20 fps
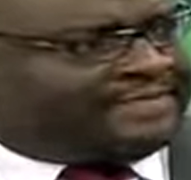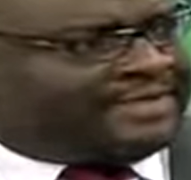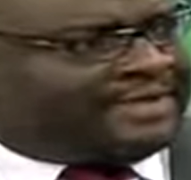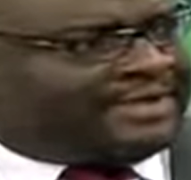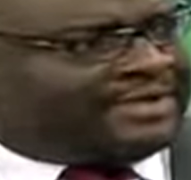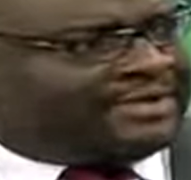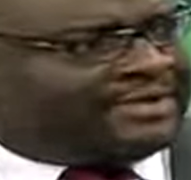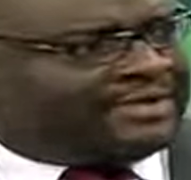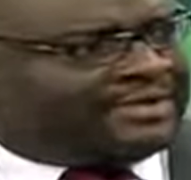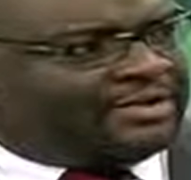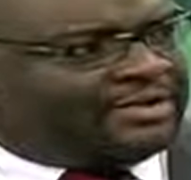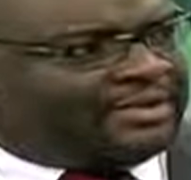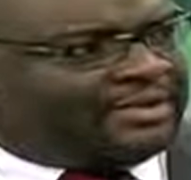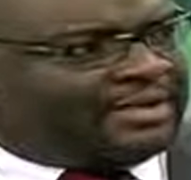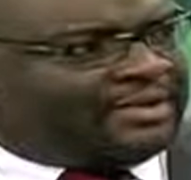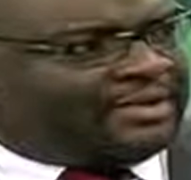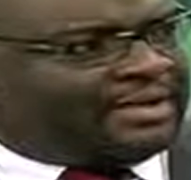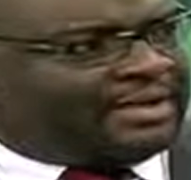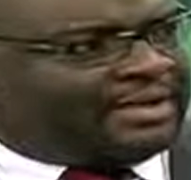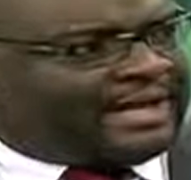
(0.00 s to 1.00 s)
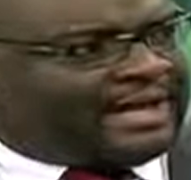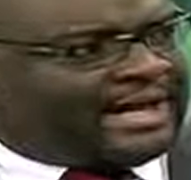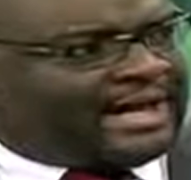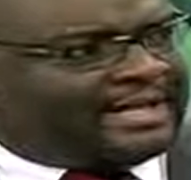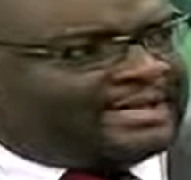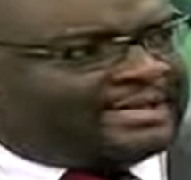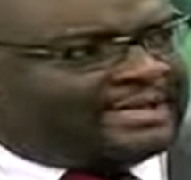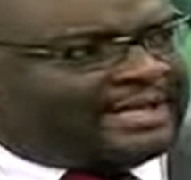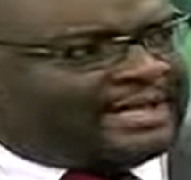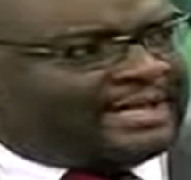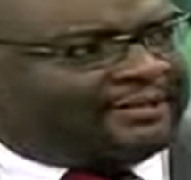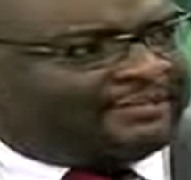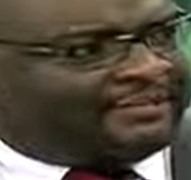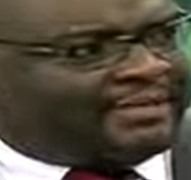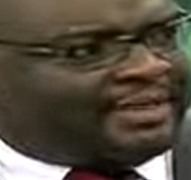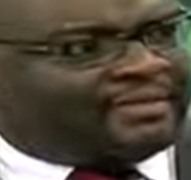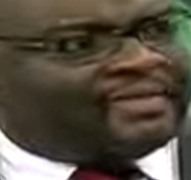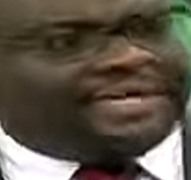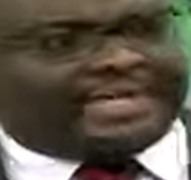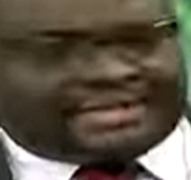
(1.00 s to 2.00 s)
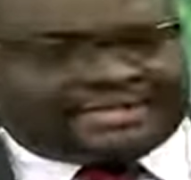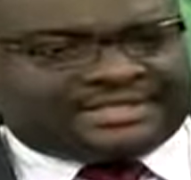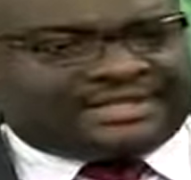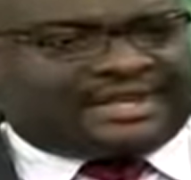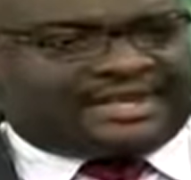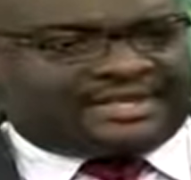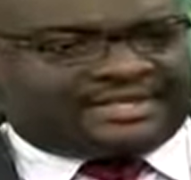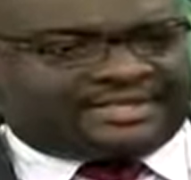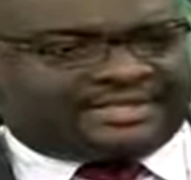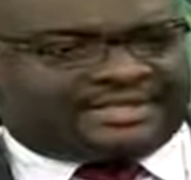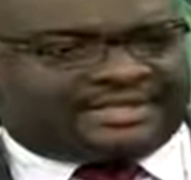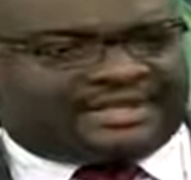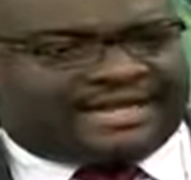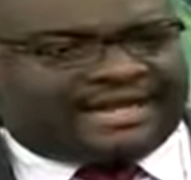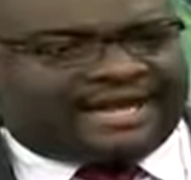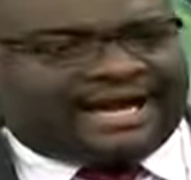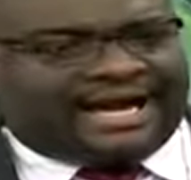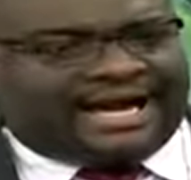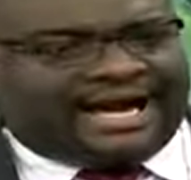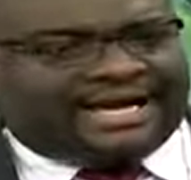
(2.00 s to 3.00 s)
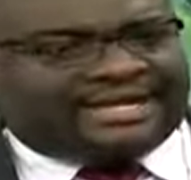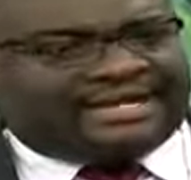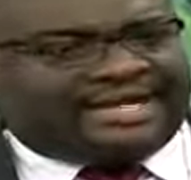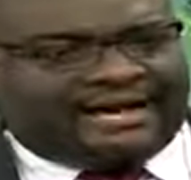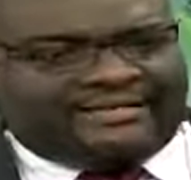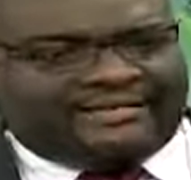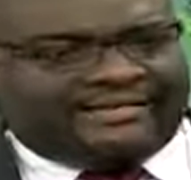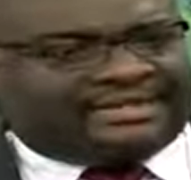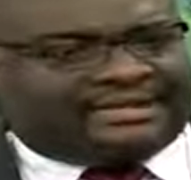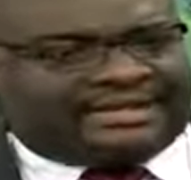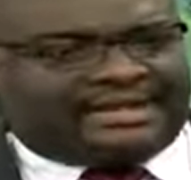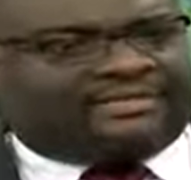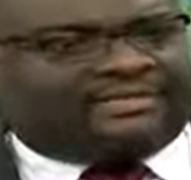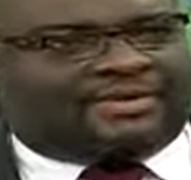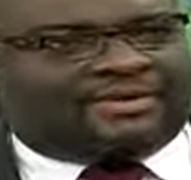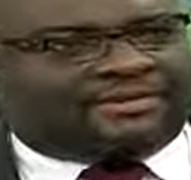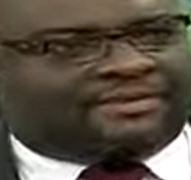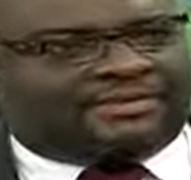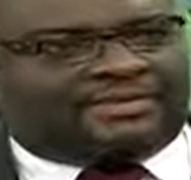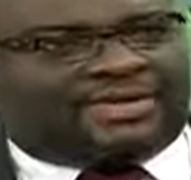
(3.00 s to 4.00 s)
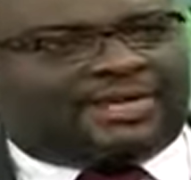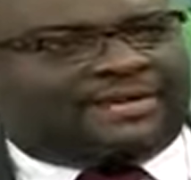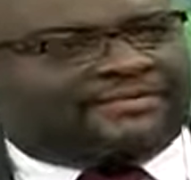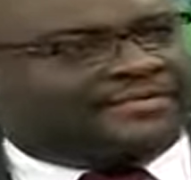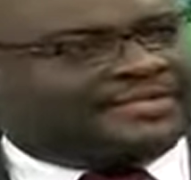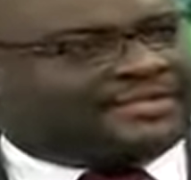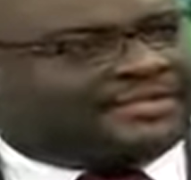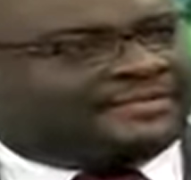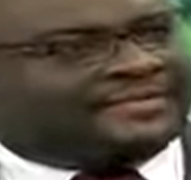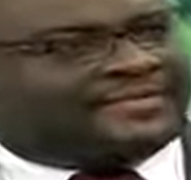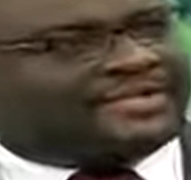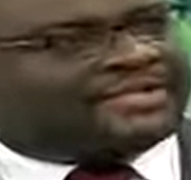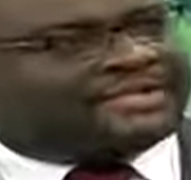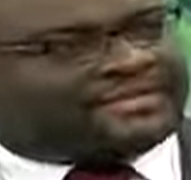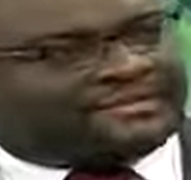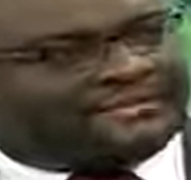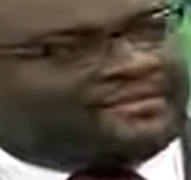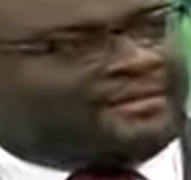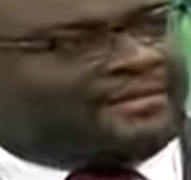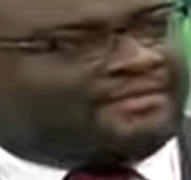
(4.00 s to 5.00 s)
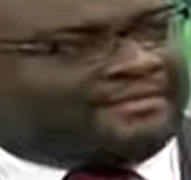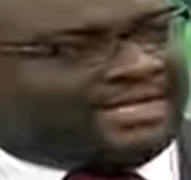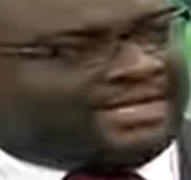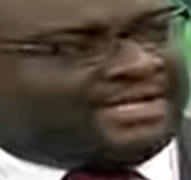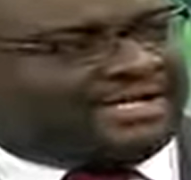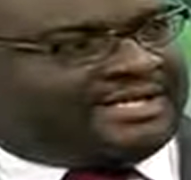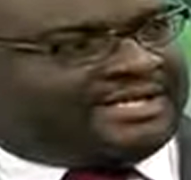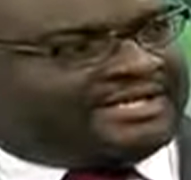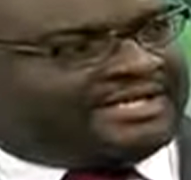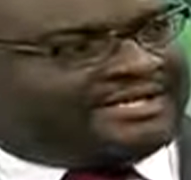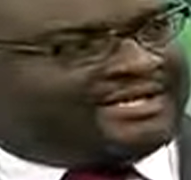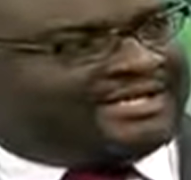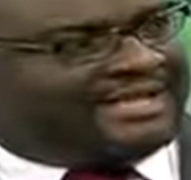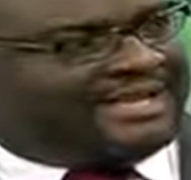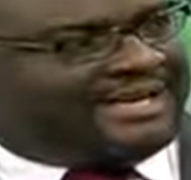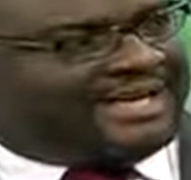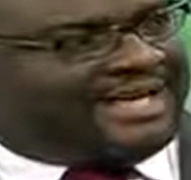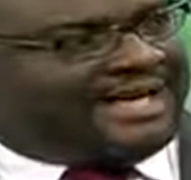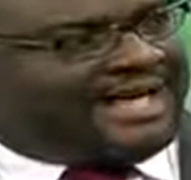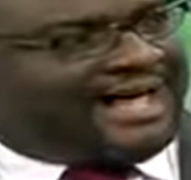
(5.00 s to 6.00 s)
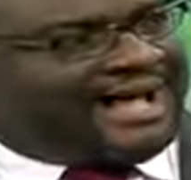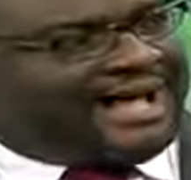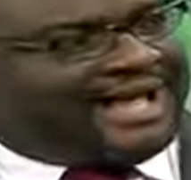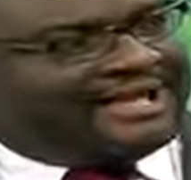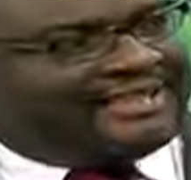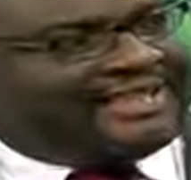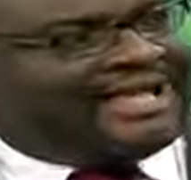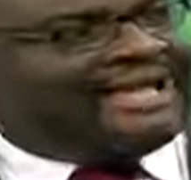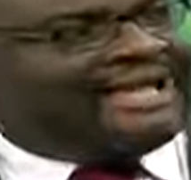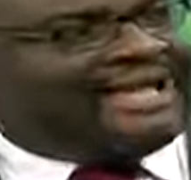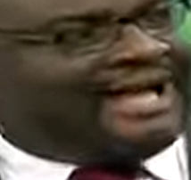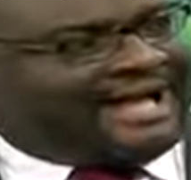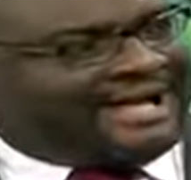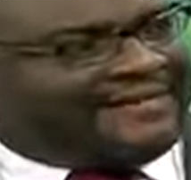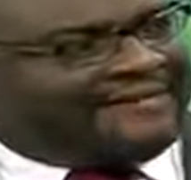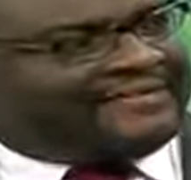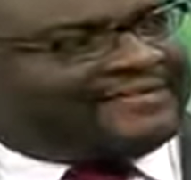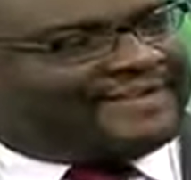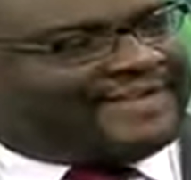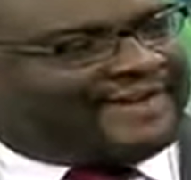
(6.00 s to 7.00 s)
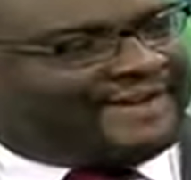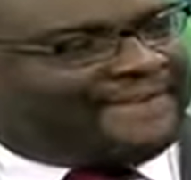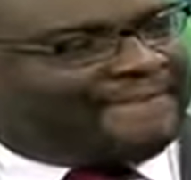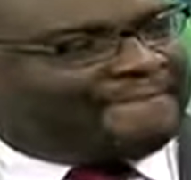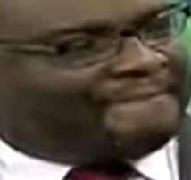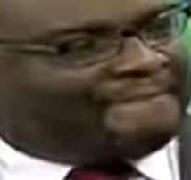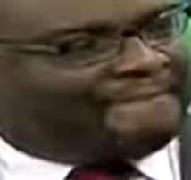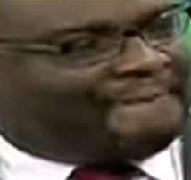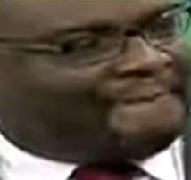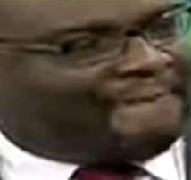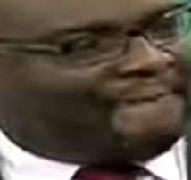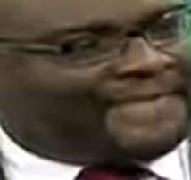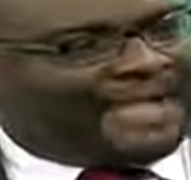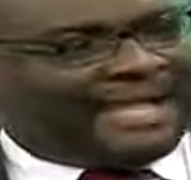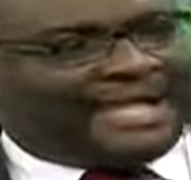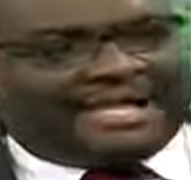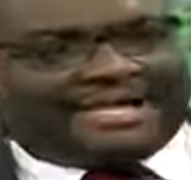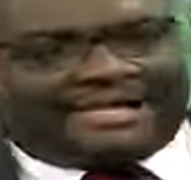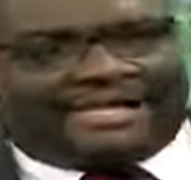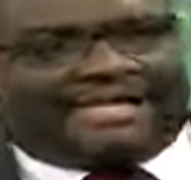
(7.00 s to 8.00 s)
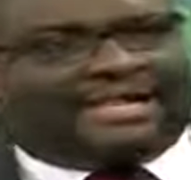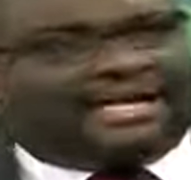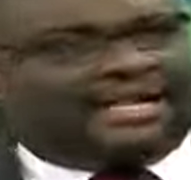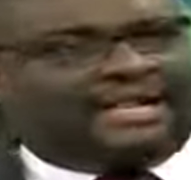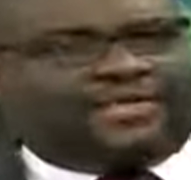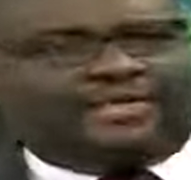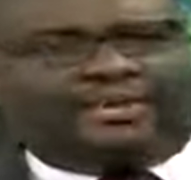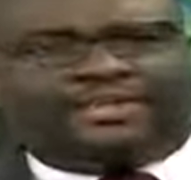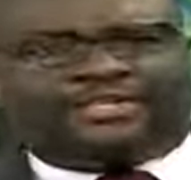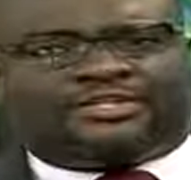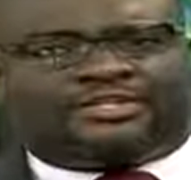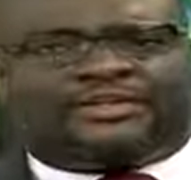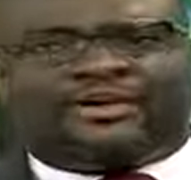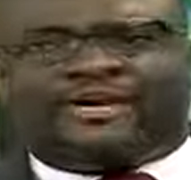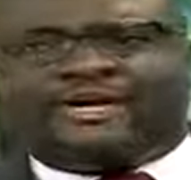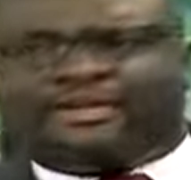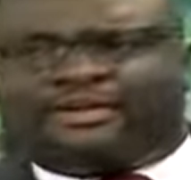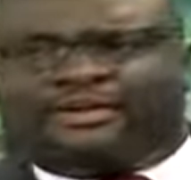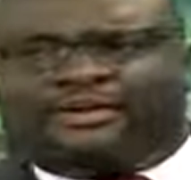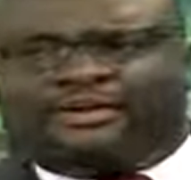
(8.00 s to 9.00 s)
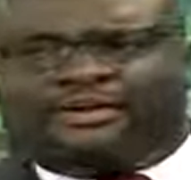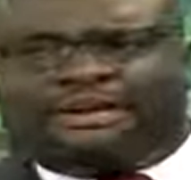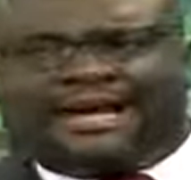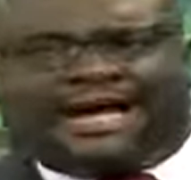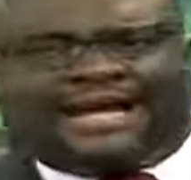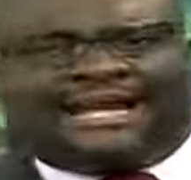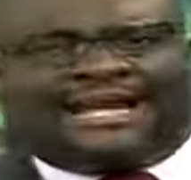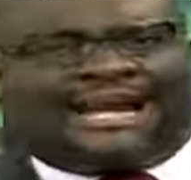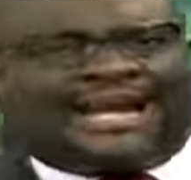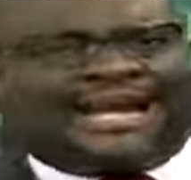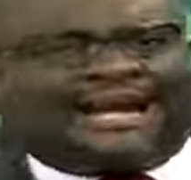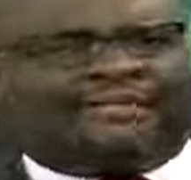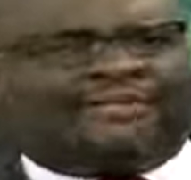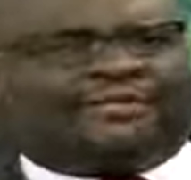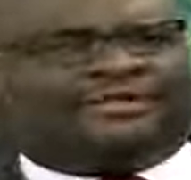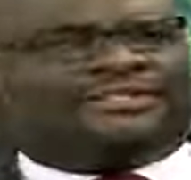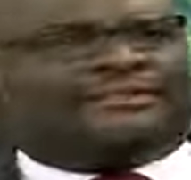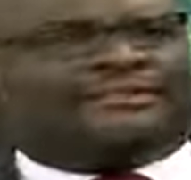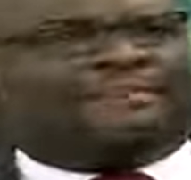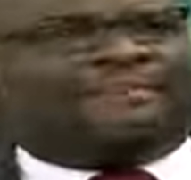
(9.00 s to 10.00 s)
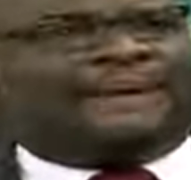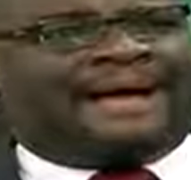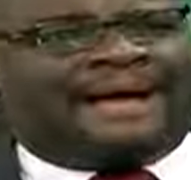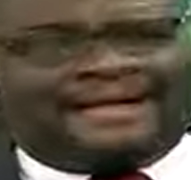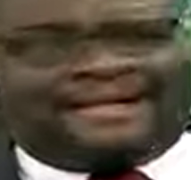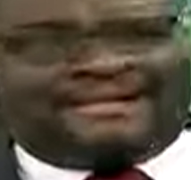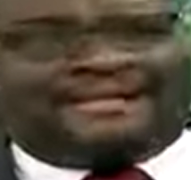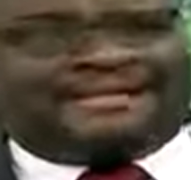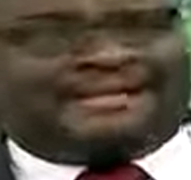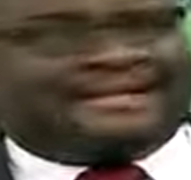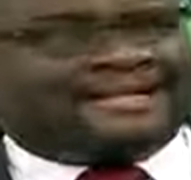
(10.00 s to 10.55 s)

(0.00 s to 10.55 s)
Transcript: you know, and we started, and everything was okay for the first 4 minutes. And then after, the girl was going on, and I was panting